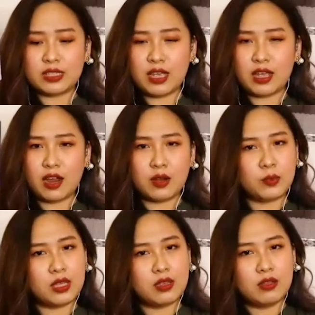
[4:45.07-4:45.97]
Like, are
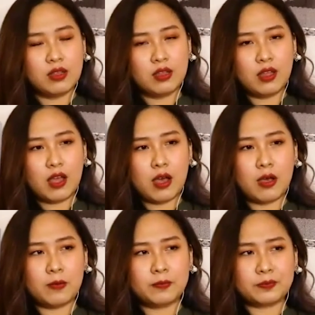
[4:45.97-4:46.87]
we
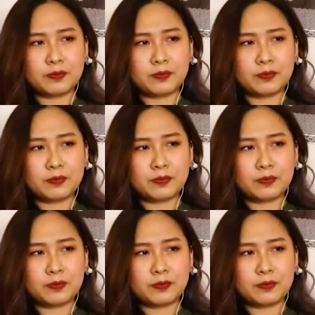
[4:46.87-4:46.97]
um,